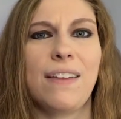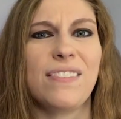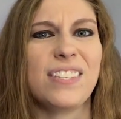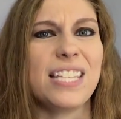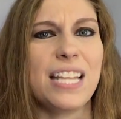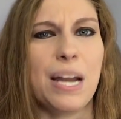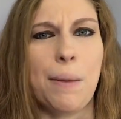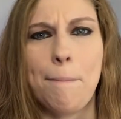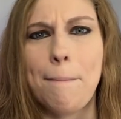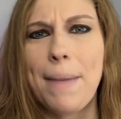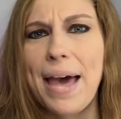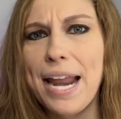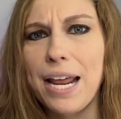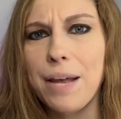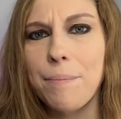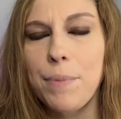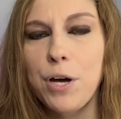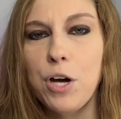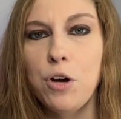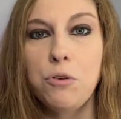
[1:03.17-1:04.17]
of
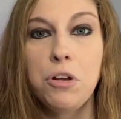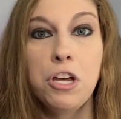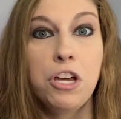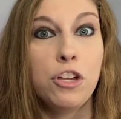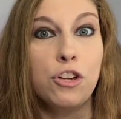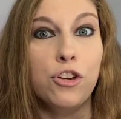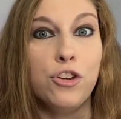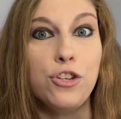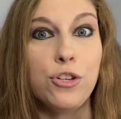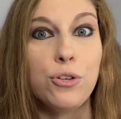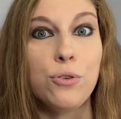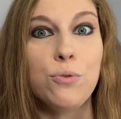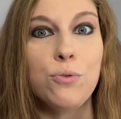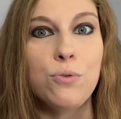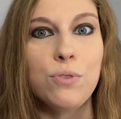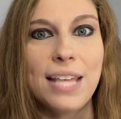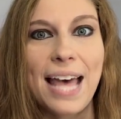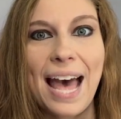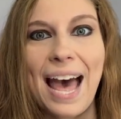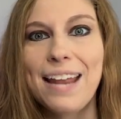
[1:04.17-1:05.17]
cinematic mode,
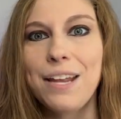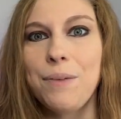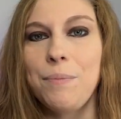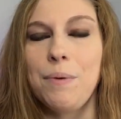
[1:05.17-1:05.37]
do that.